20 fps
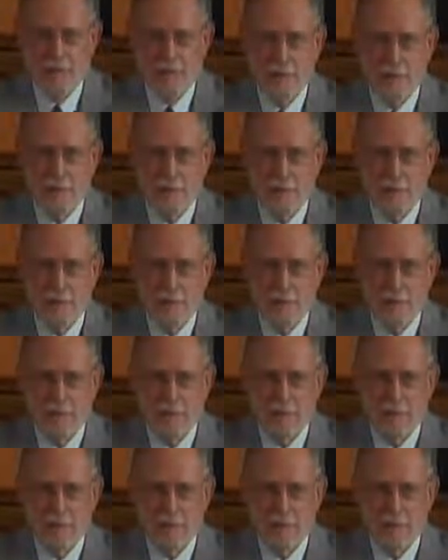
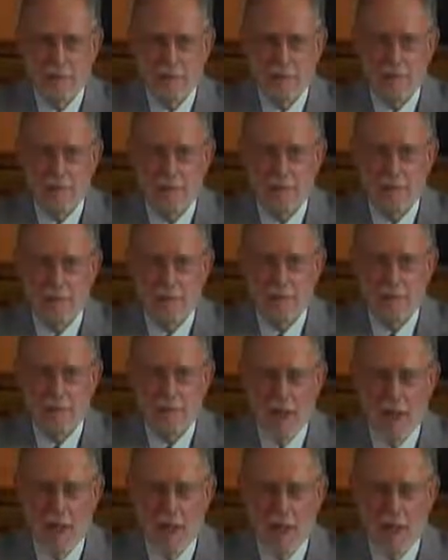
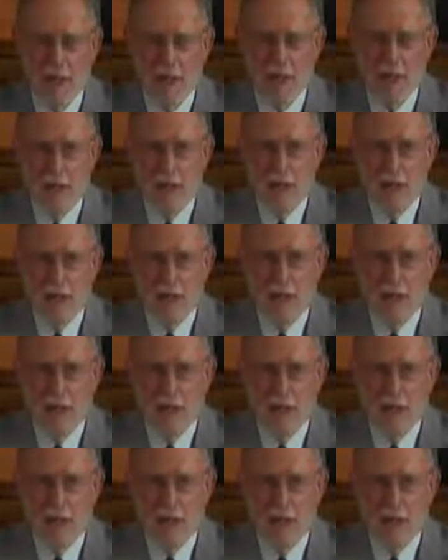(no one is talking)